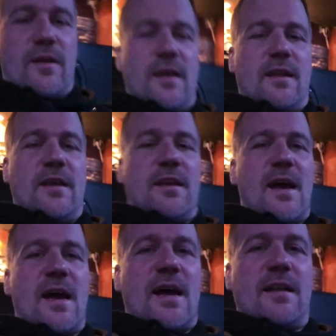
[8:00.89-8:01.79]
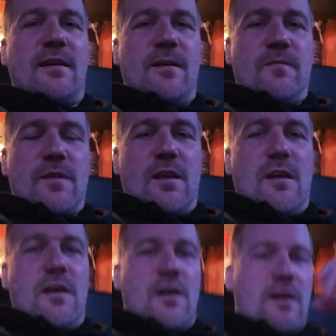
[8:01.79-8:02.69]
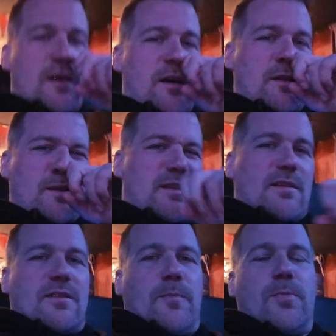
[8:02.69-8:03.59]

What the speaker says: It had the